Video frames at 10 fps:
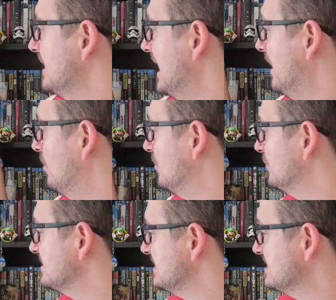Now,
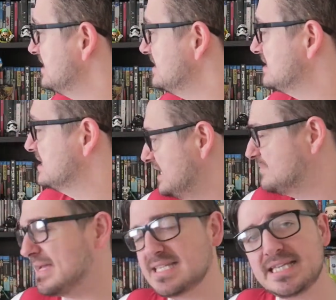the Resistance
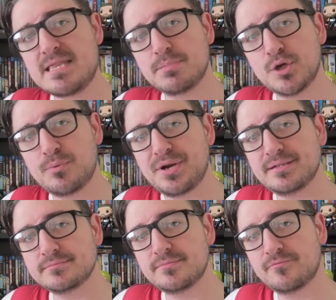is basically the
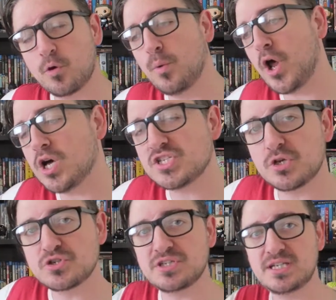blueprint for what all
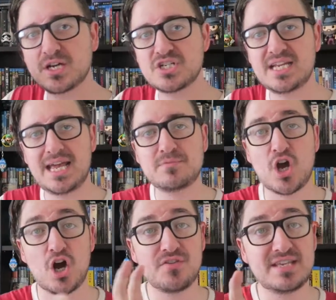social deduction games
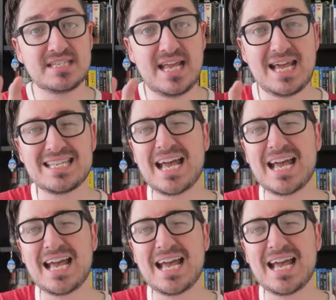are these days.